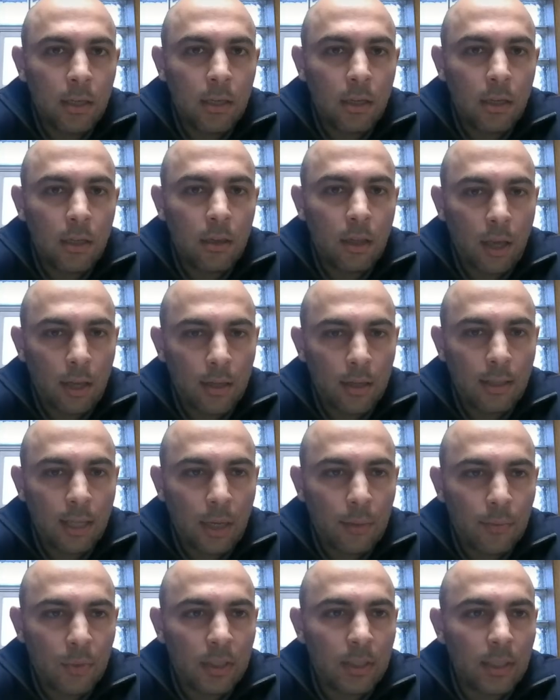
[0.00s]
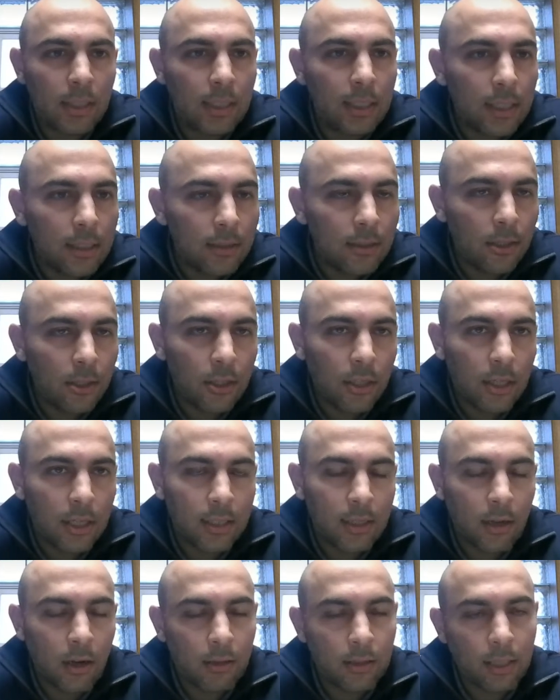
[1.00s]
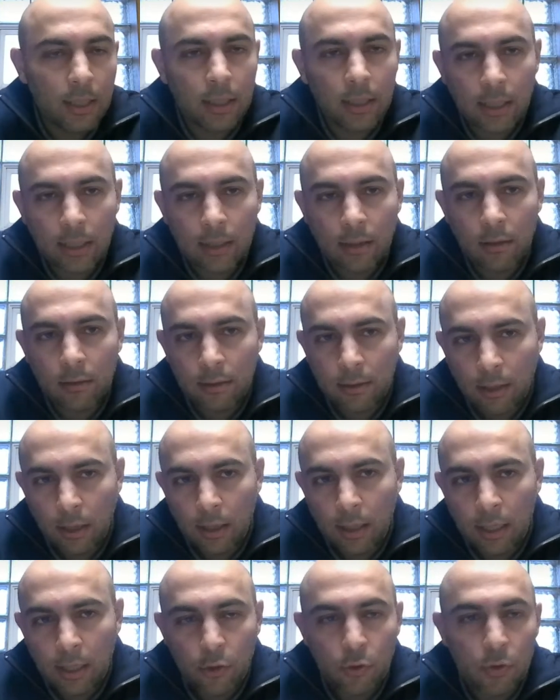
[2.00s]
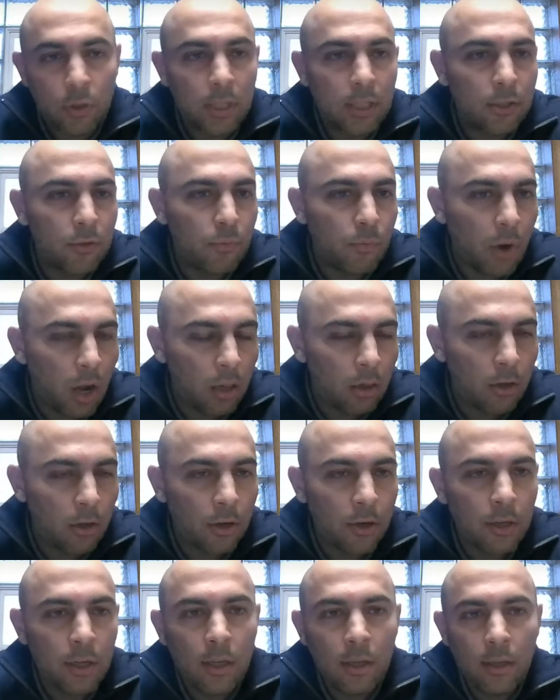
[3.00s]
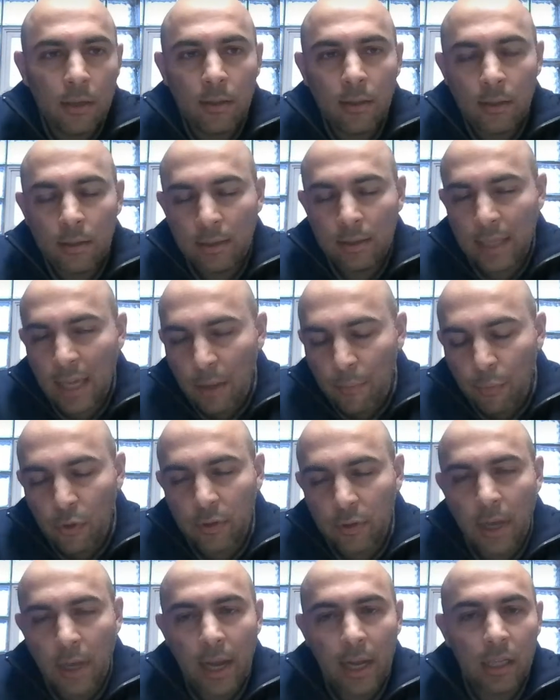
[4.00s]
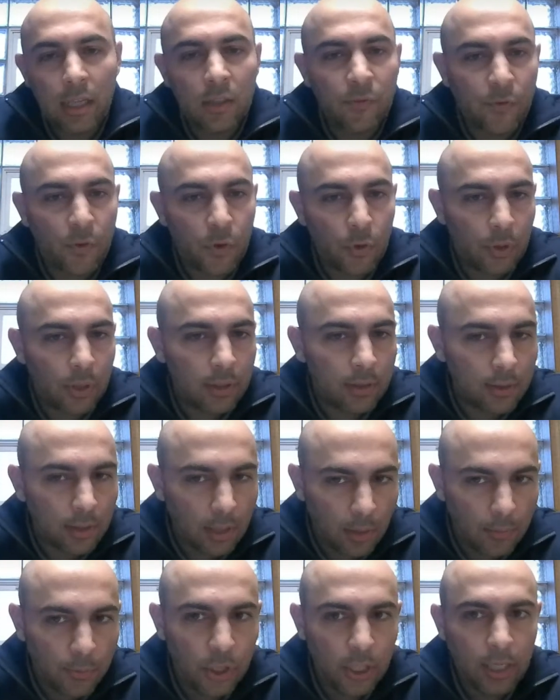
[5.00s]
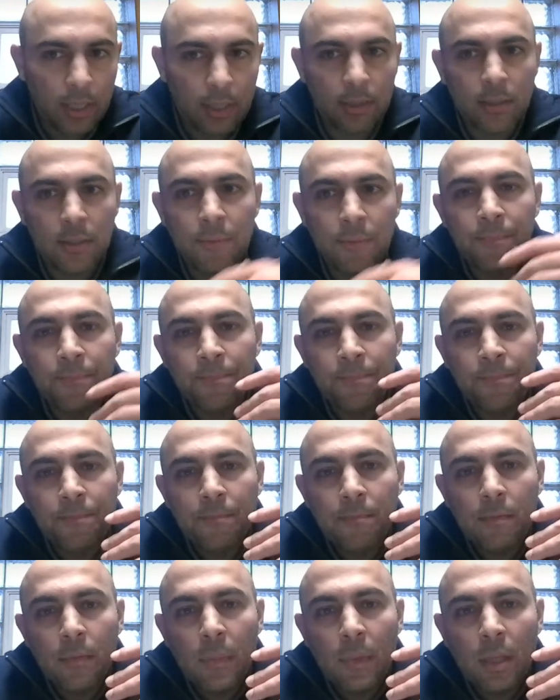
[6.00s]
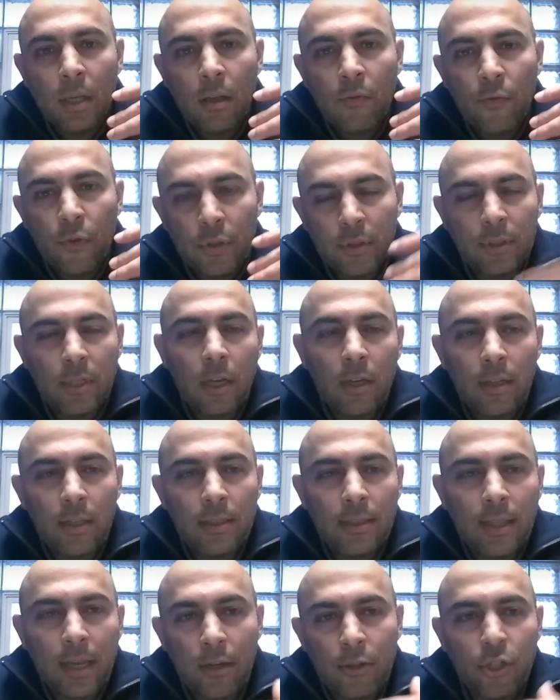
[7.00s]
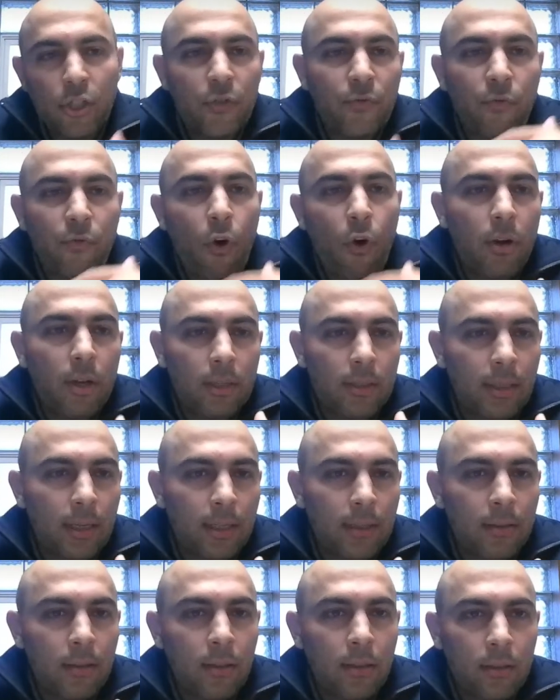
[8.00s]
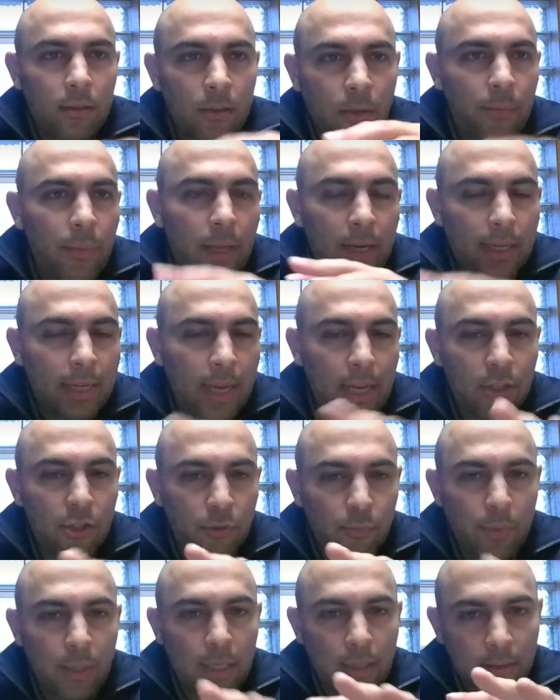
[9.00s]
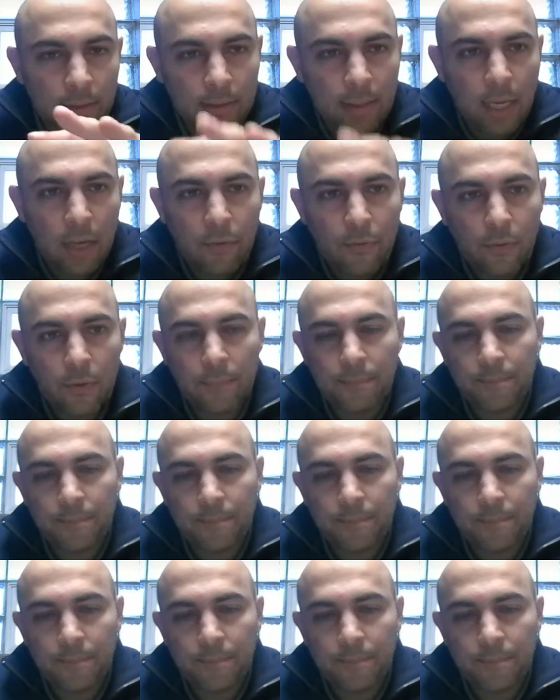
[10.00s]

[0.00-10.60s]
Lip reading: a lot of times it's easier to conduct a clinical study. You need smaller sample size, fewer subjects for studies that are just focused on the medication being safe.